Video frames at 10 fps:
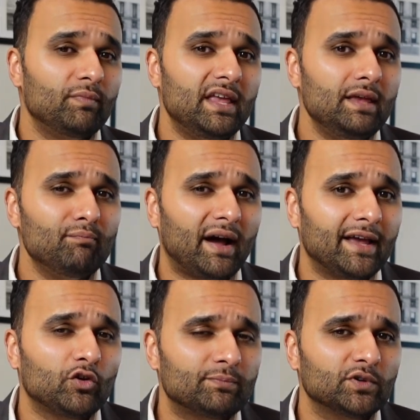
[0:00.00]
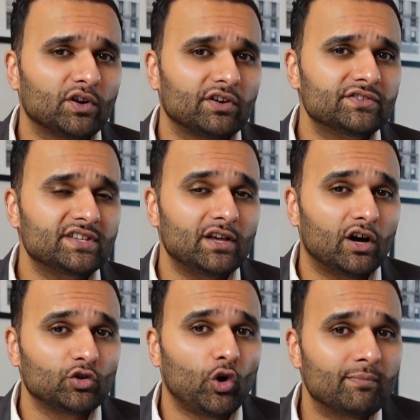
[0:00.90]
me, buying cryptocurrency
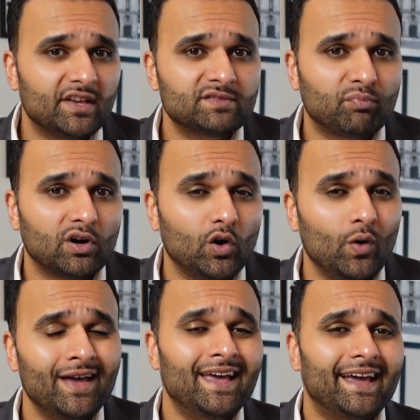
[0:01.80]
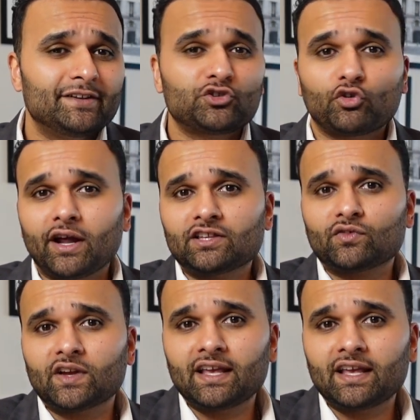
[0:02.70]
on Coinbase Pro and transferring